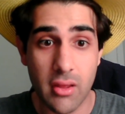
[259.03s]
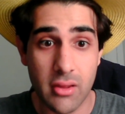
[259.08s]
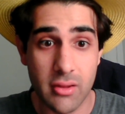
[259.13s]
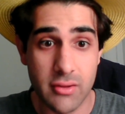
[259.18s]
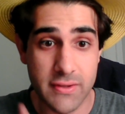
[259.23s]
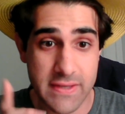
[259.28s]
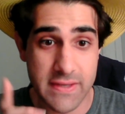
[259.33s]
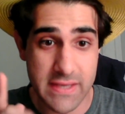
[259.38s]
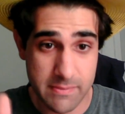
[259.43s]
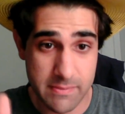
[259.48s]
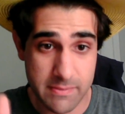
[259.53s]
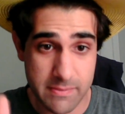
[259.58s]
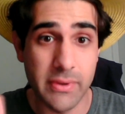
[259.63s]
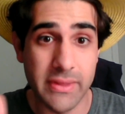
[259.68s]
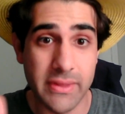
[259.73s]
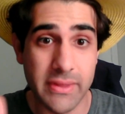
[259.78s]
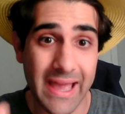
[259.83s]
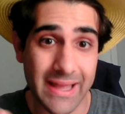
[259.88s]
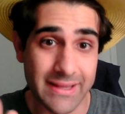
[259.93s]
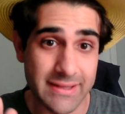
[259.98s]
keep doing
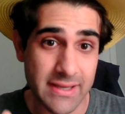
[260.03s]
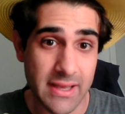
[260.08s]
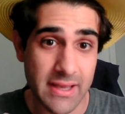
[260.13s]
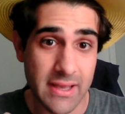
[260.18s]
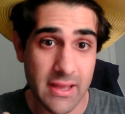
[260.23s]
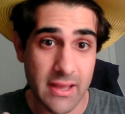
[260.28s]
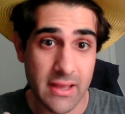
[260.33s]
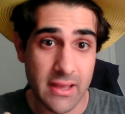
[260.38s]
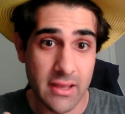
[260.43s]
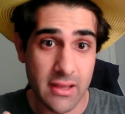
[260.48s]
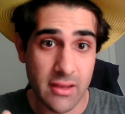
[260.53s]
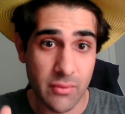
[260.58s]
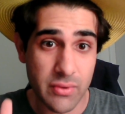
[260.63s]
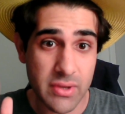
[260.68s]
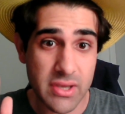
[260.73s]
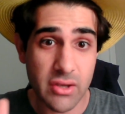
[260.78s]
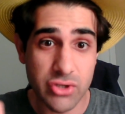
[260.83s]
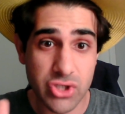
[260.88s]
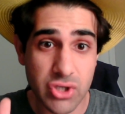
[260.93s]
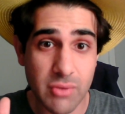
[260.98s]
that.
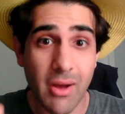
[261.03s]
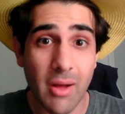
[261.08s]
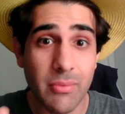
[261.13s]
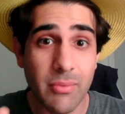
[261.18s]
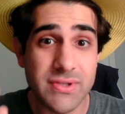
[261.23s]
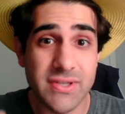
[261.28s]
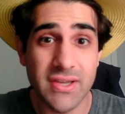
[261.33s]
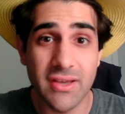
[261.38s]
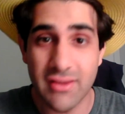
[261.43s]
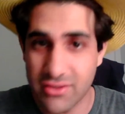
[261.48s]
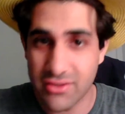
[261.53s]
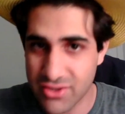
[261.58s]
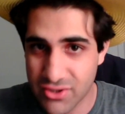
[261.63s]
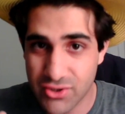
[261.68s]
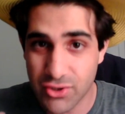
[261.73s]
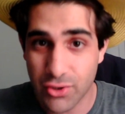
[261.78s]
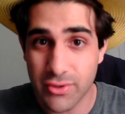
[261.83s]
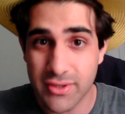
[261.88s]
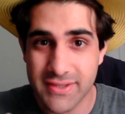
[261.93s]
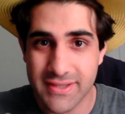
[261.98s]
Jamal Musiala just
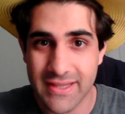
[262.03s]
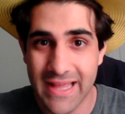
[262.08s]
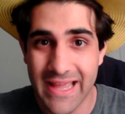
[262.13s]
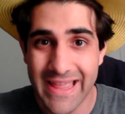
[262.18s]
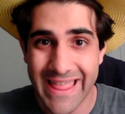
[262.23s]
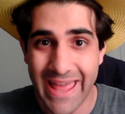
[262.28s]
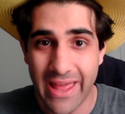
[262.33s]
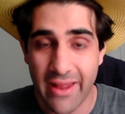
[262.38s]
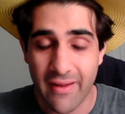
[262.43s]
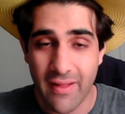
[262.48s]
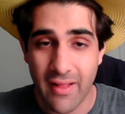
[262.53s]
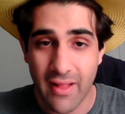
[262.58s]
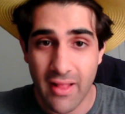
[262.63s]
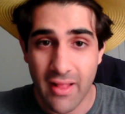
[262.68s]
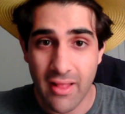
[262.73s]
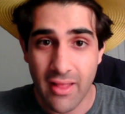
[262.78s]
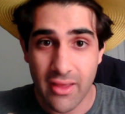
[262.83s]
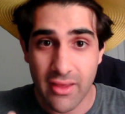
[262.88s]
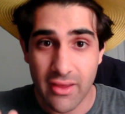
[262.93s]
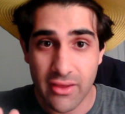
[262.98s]
showed us today that,
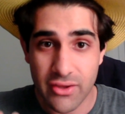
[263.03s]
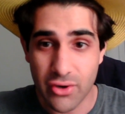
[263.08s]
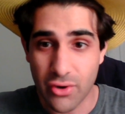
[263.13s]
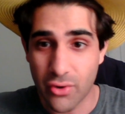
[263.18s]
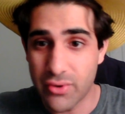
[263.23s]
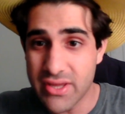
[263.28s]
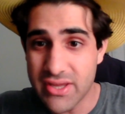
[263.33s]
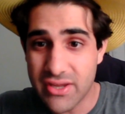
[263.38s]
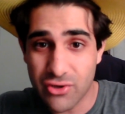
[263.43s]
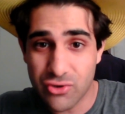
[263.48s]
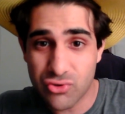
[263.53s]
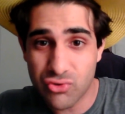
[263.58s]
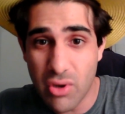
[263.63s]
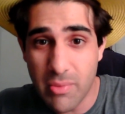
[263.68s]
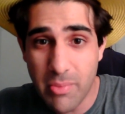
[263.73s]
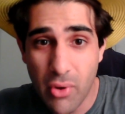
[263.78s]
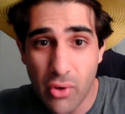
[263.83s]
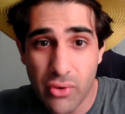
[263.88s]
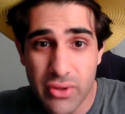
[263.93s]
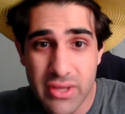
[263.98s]
he could
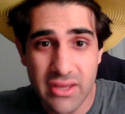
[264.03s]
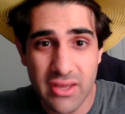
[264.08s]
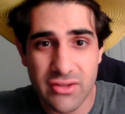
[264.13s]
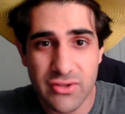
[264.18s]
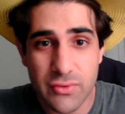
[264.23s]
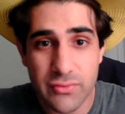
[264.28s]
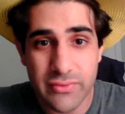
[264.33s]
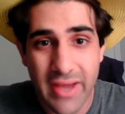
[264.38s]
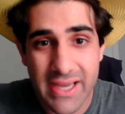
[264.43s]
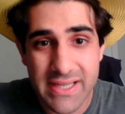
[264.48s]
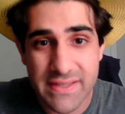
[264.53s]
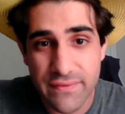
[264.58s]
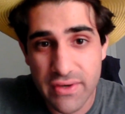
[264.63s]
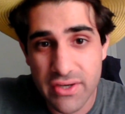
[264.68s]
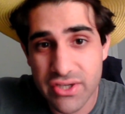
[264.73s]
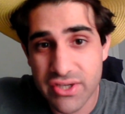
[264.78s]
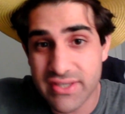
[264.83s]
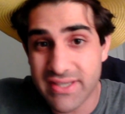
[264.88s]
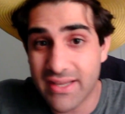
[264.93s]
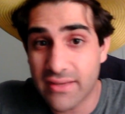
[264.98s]
dribble, he could do nice
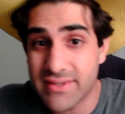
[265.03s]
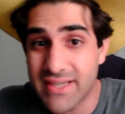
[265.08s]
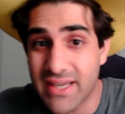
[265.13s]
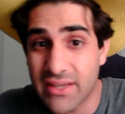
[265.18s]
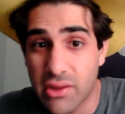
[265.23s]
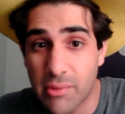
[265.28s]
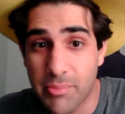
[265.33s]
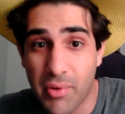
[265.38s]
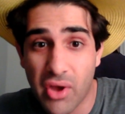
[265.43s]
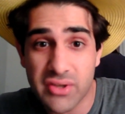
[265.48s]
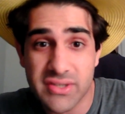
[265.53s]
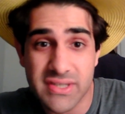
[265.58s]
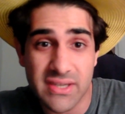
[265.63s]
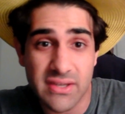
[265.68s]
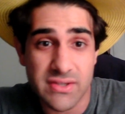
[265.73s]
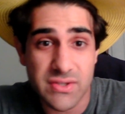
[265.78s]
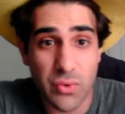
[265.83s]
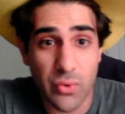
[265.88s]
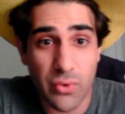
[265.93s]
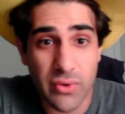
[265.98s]
finishes outside the box, he could
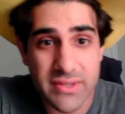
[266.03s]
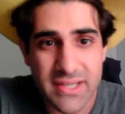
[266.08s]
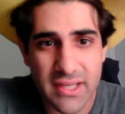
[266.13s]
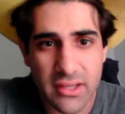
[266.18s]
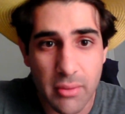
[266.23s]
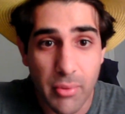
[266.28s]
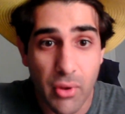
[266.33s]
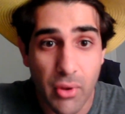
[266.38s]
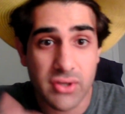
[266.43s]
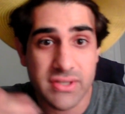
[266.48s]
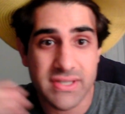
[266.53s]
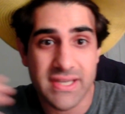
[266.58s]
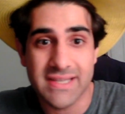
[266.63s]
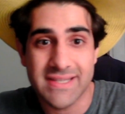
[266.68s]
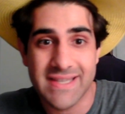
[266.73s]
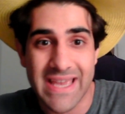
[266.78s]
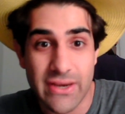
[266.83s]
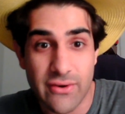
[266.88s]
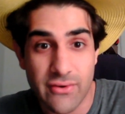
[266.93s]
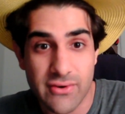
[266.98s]
score inside the box, he has
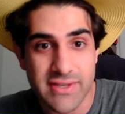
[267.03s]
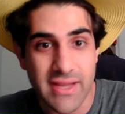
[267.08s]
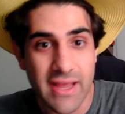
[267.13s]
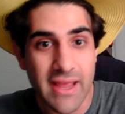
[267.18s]
headers.